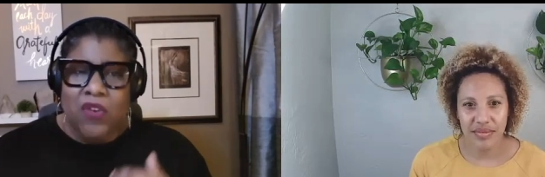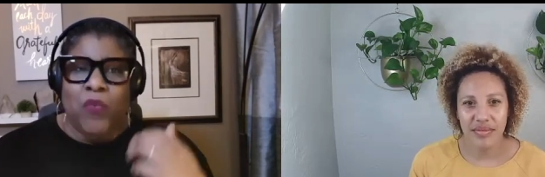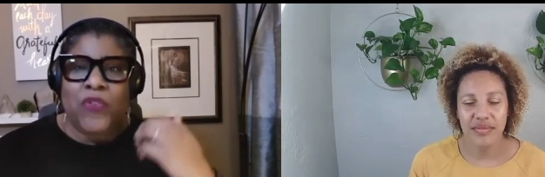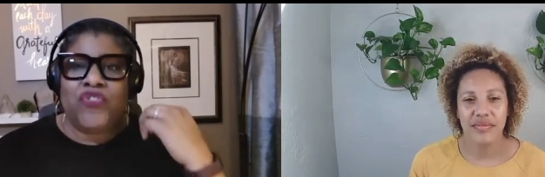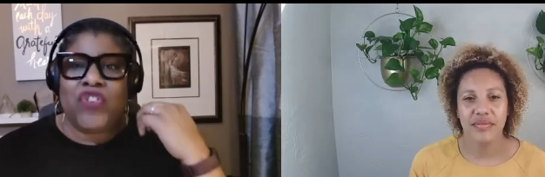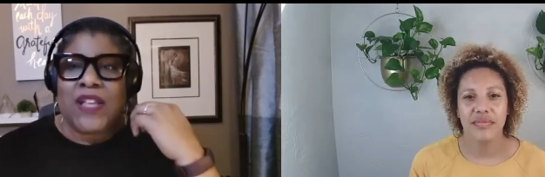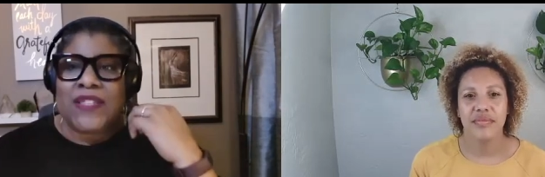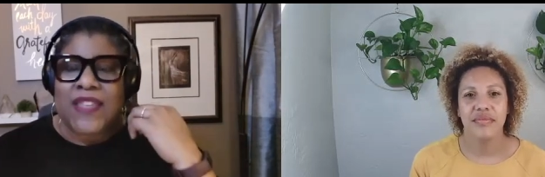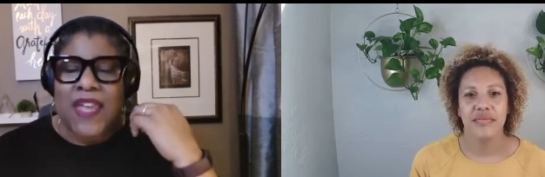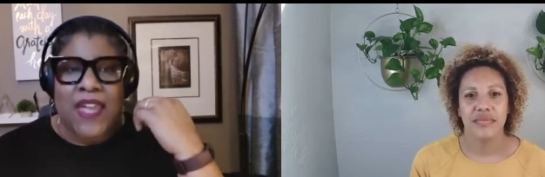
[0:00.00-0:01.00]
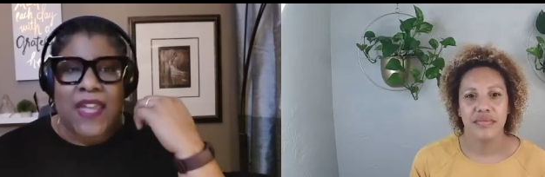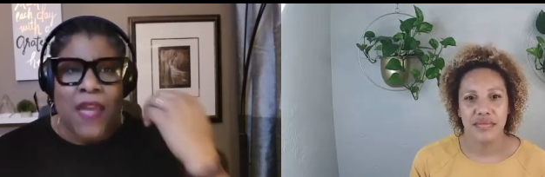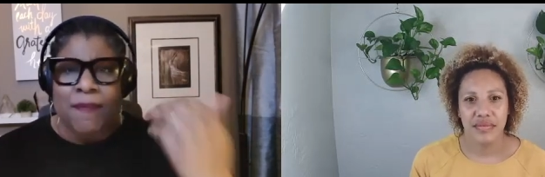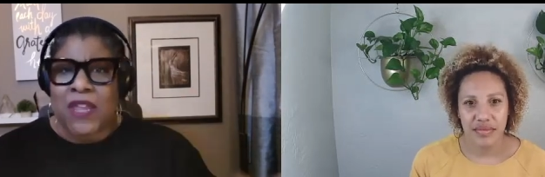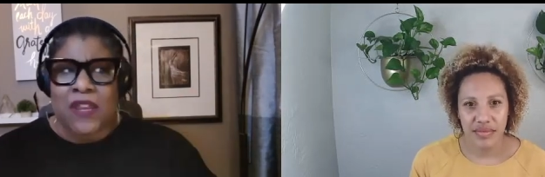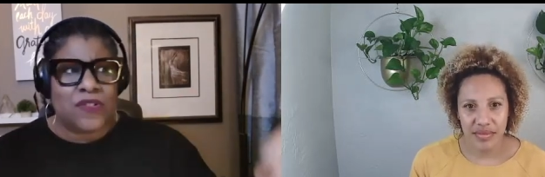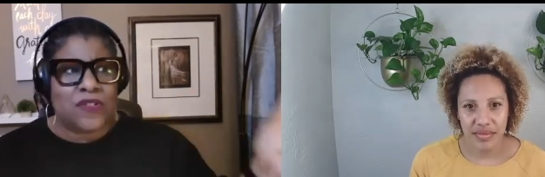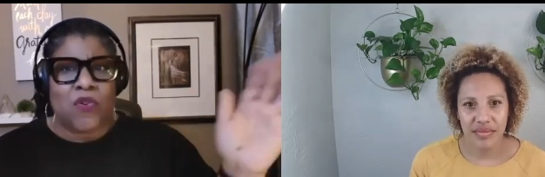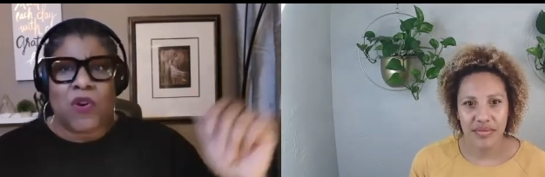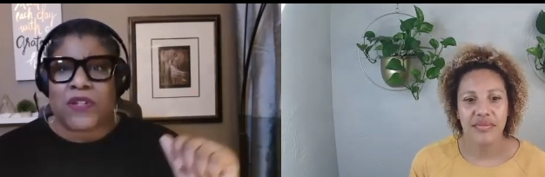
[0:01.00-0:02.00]
Speaker 1: with just saying, I'm going to
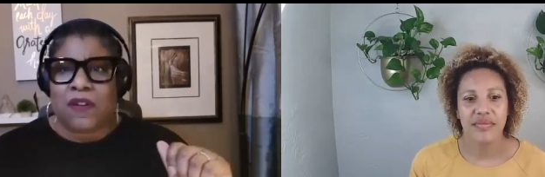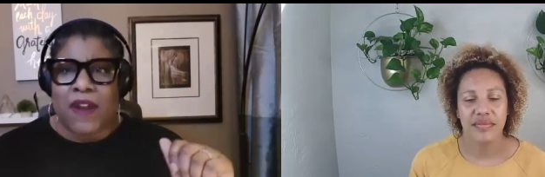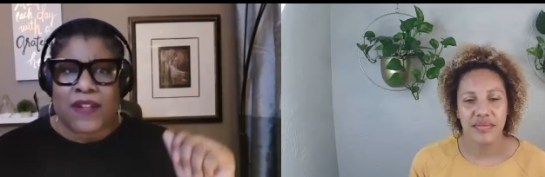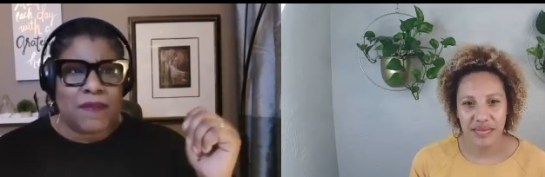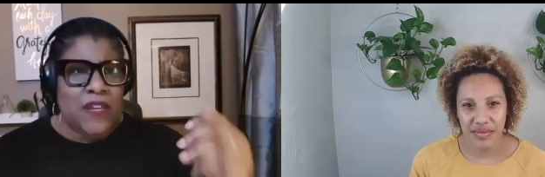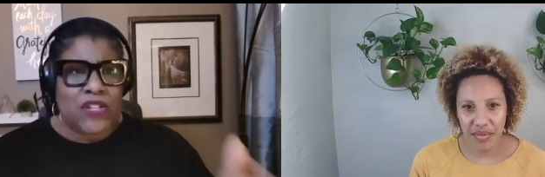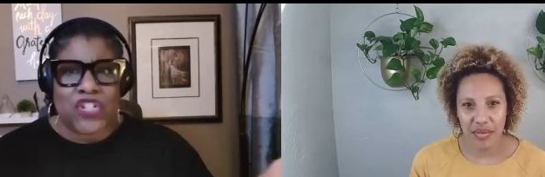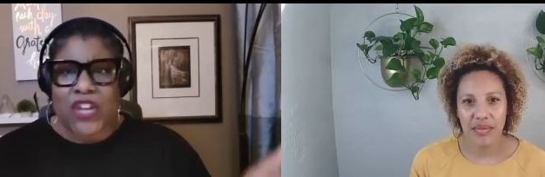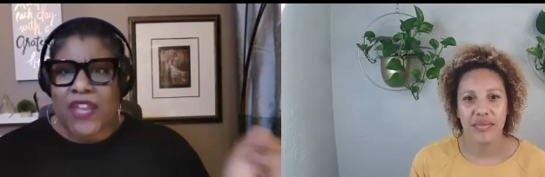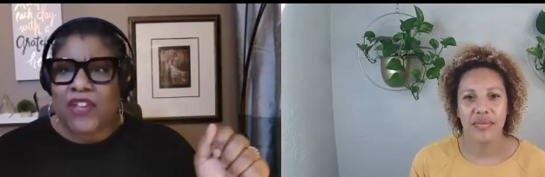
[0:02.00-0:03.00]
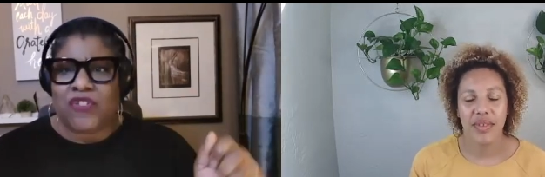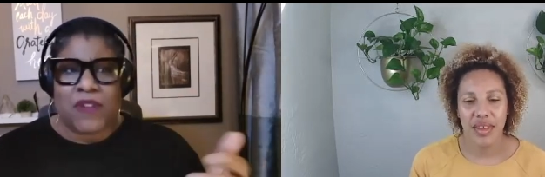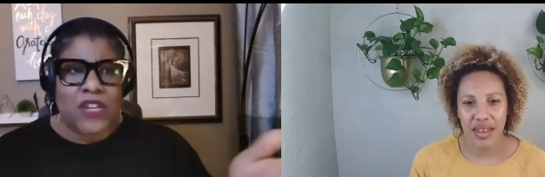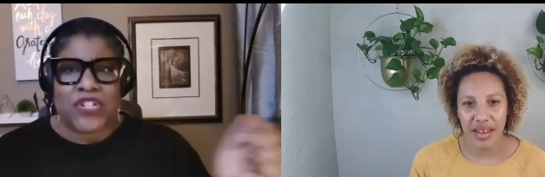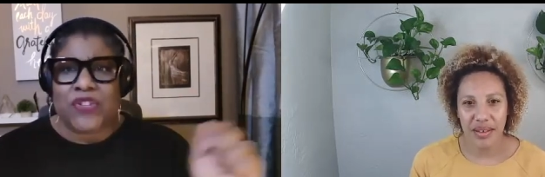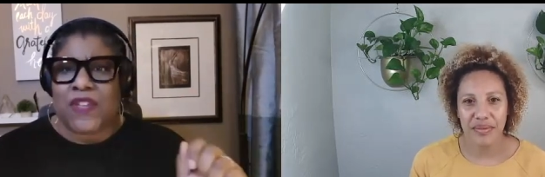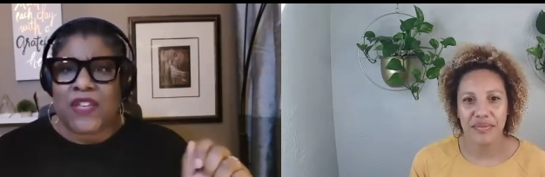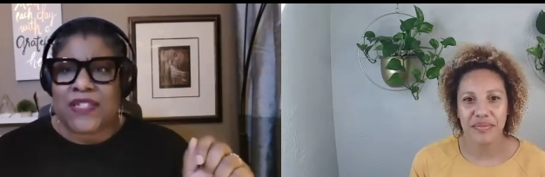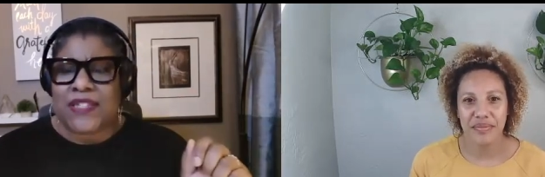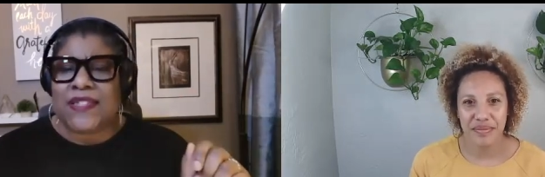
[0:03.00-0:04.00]
course correct. I'm going to change. I'm going to do
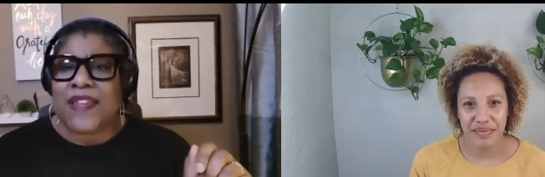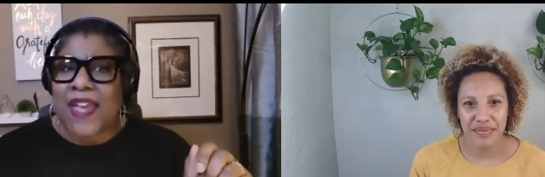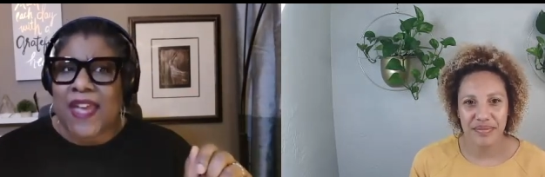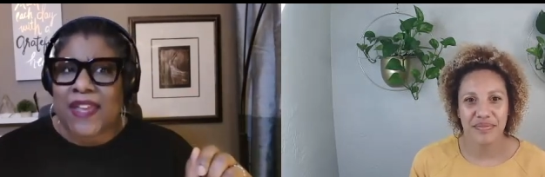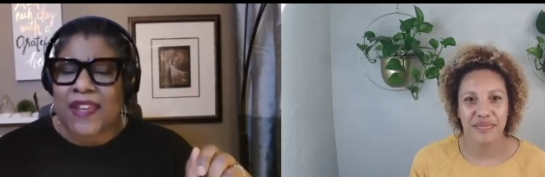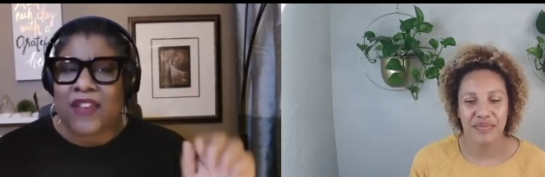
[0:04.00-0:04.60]
this instead.